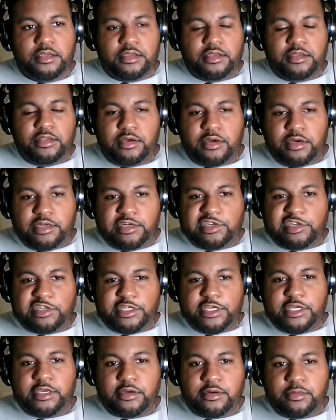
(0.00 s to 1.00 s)
the
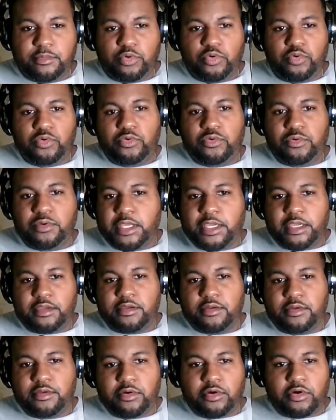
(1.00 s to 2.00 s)
unshakable like
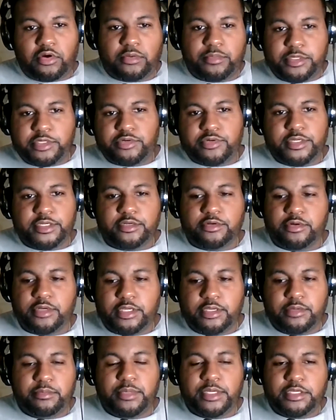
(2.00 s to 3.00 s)
arbitrator
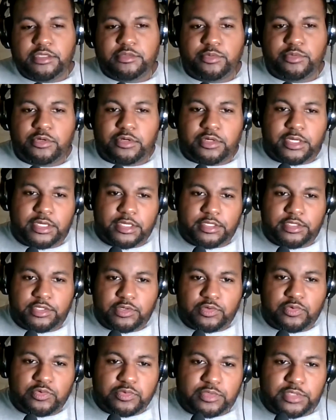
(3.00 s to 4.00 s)
in baseball, and they
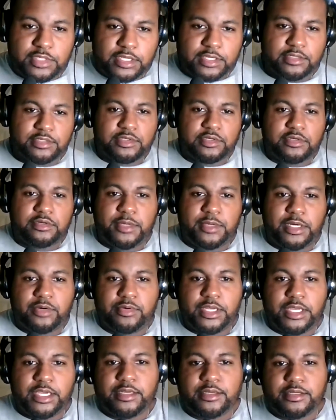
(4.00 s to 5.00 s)
chose Kennesaw
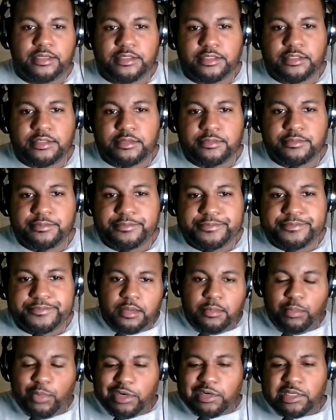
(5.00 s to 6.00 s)
Mountain Landis.
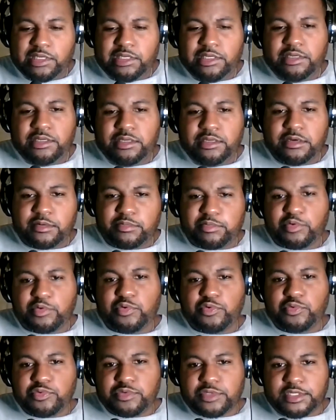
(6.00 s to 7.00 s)
But he
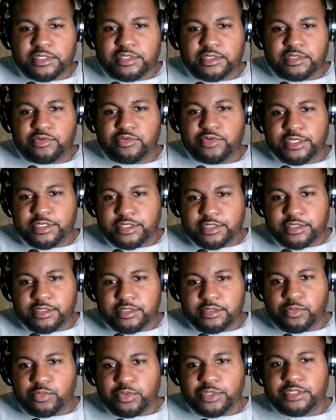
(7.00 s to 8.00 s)
opposed
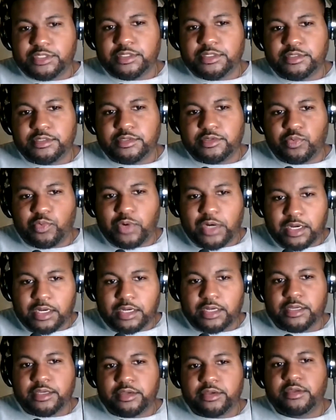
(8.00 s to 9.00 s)
integration, which is
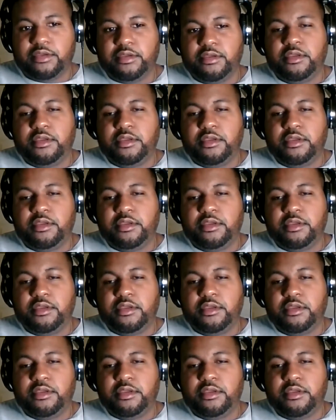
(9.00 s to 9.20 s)
why,